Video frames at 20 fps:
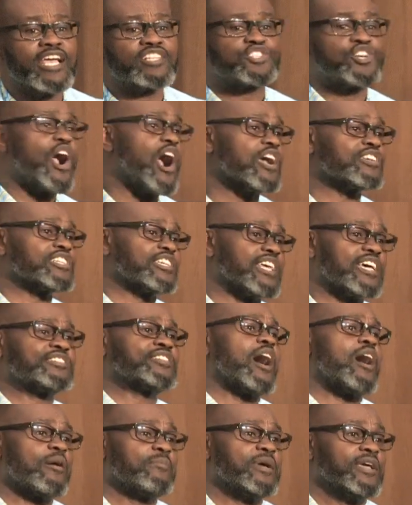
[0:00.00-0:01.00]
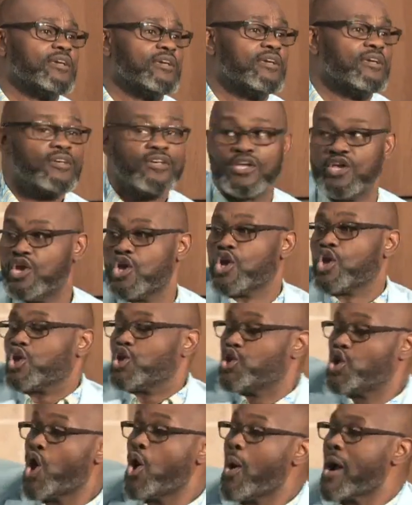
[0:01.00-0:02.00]
in charge of this army.
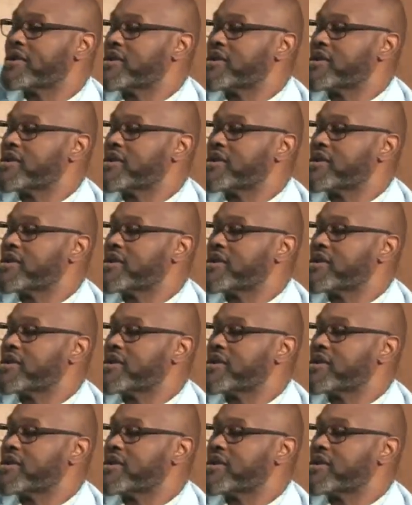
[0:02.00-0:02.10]
You are